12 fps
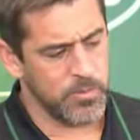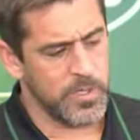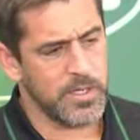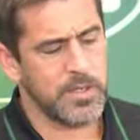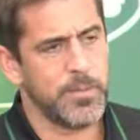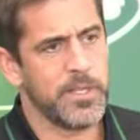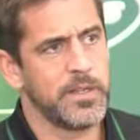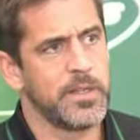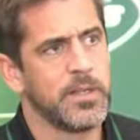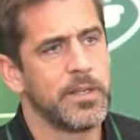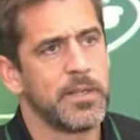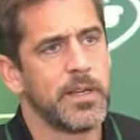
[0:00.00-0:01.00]
Well, I mean,
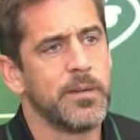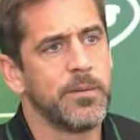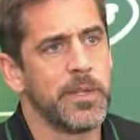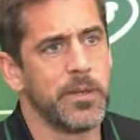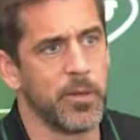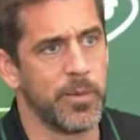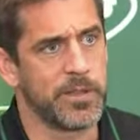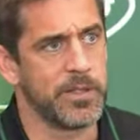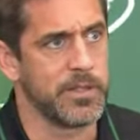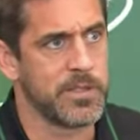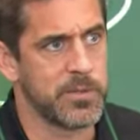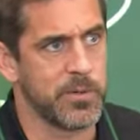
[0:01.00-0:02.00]
I don't really know about the
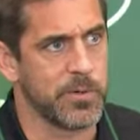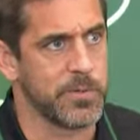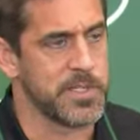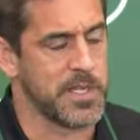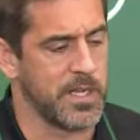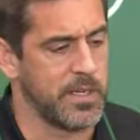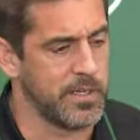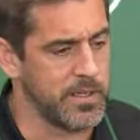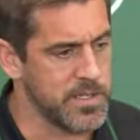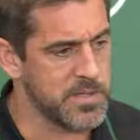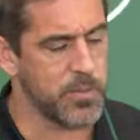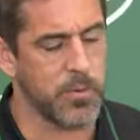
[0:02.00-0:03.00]
historical standing
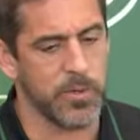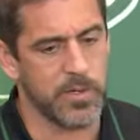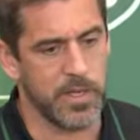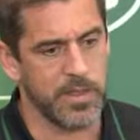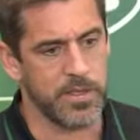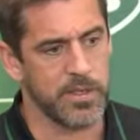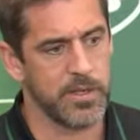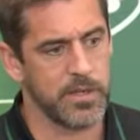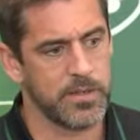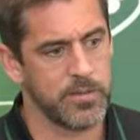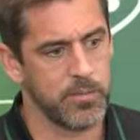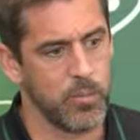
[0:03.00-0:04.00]
in the sport. I think
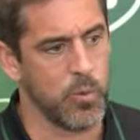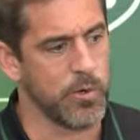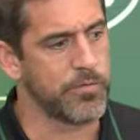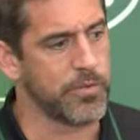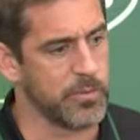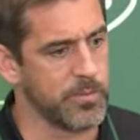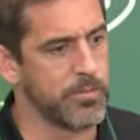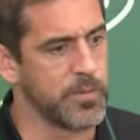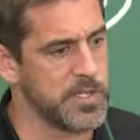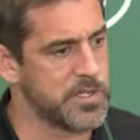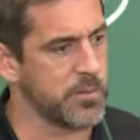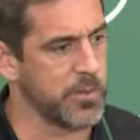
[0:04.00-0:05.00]
more from
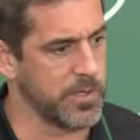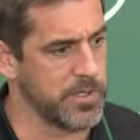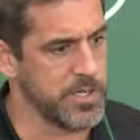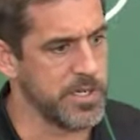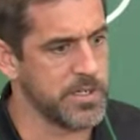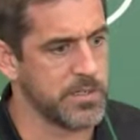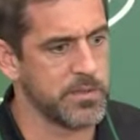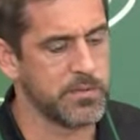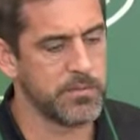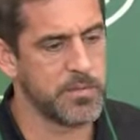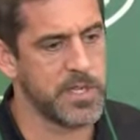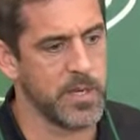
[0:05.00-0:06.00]
this organization
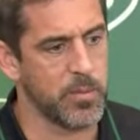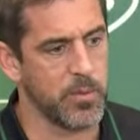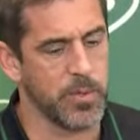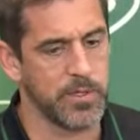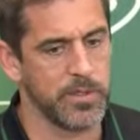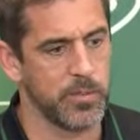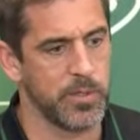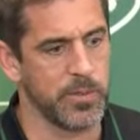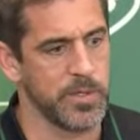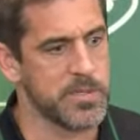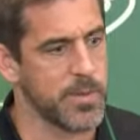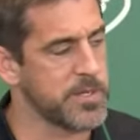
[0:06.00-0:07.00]
standpoint would be
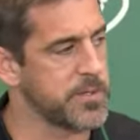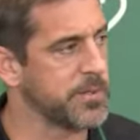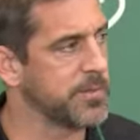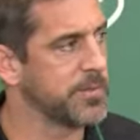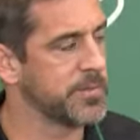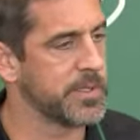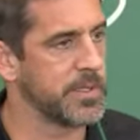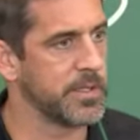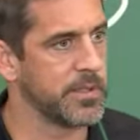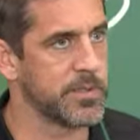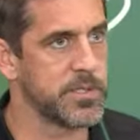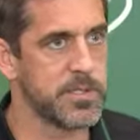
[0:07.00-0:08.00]
really special. Uh,
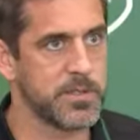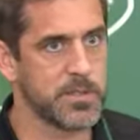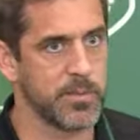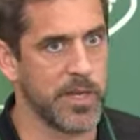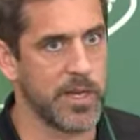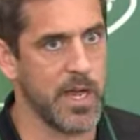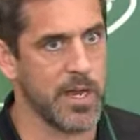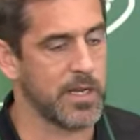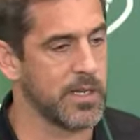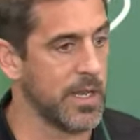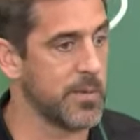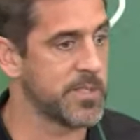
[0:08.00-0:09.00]
there's some
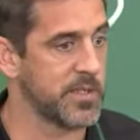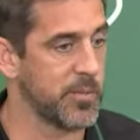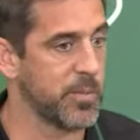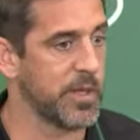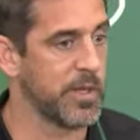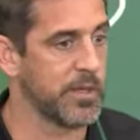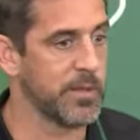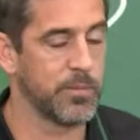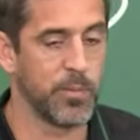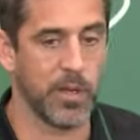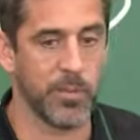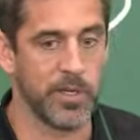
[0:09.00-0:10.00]
iconic names that have played here,
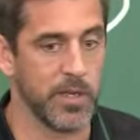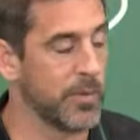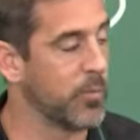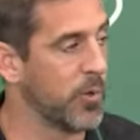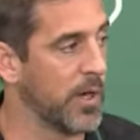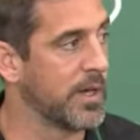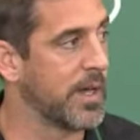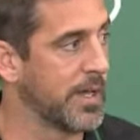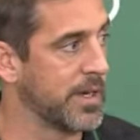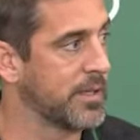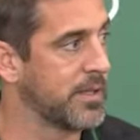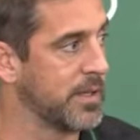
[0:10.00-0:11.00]
probably none more
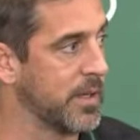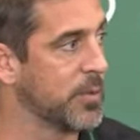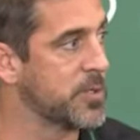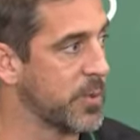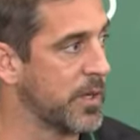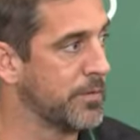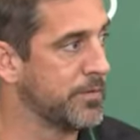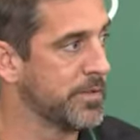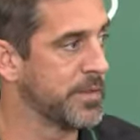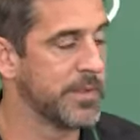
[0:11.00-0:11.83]
iconic than number 12.